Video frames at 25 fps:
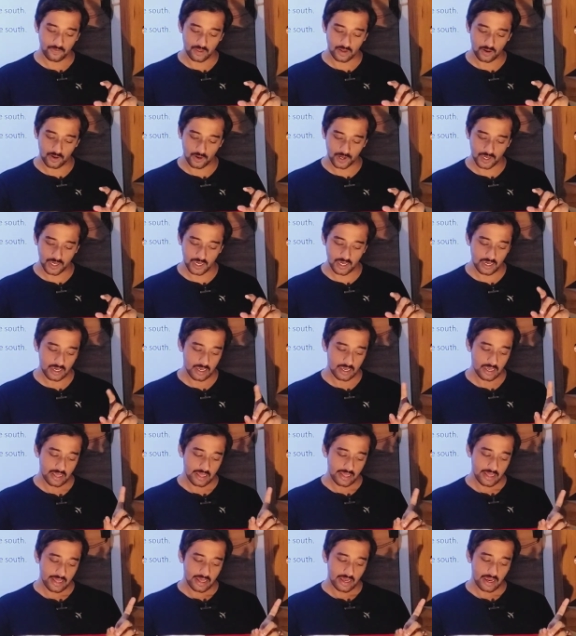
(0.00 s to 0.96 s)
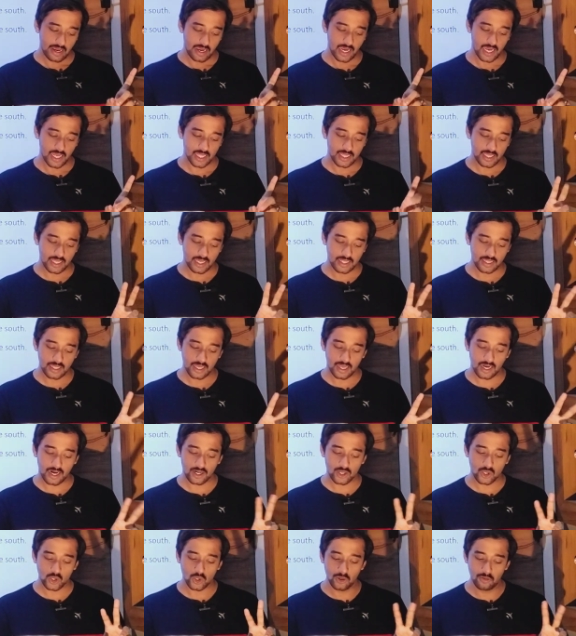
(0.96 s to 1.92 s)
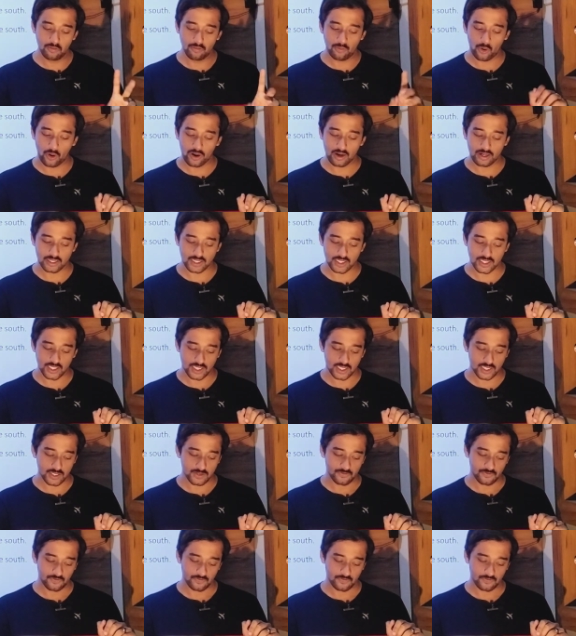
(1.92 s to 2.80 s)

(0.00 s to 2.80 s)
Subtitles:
Okay. and then there are 2 points.